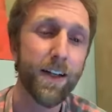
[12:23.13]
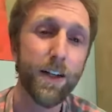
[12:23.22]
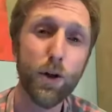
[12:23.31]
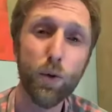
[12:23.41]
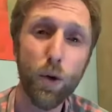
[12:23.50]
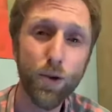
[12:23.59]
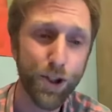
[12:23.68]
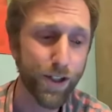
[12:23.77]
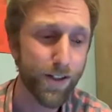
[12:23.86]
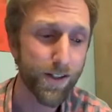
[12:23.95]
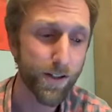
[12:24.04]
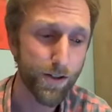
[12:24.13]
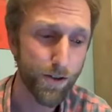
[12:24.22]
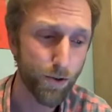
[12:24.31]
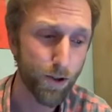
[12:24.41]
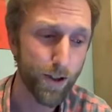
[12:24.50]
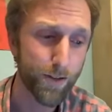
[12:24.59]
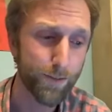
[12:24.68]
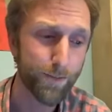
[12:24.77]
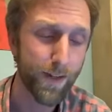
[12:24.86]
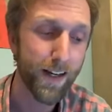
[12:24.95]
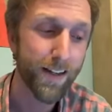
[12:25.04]
the quotients soar.
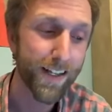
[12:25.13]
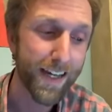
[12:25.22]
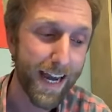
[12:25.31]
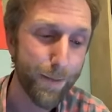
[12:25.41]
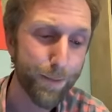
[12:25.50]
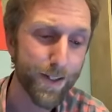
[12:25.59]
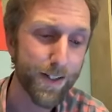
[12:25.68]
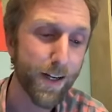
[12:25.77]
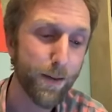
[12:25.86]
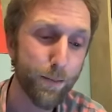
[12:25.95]
The campus